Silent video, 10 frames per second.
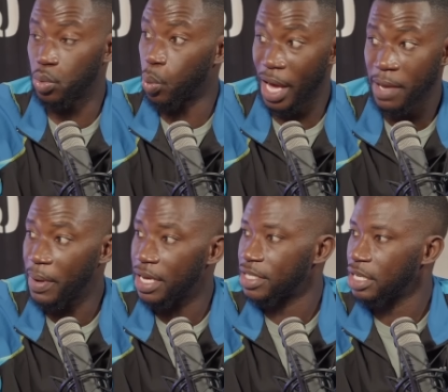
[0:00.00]
way
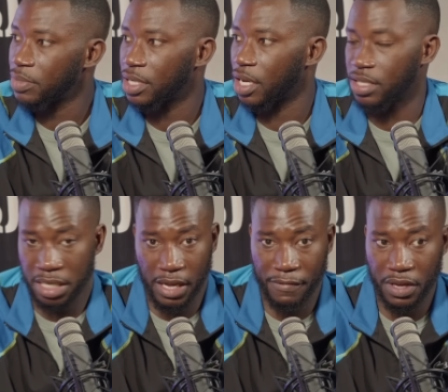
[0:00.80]
better teams than us,
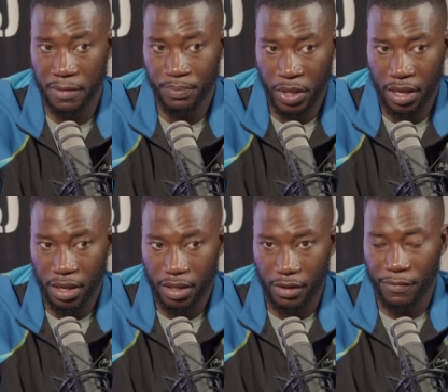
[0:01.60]
and I think
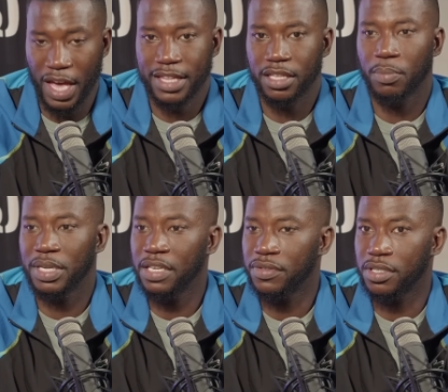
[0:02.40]
the fact that the
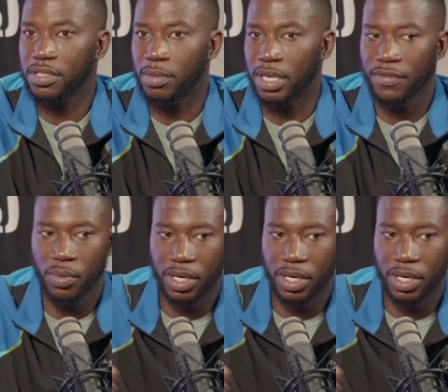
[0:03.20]
belief system, and even mm-hmm.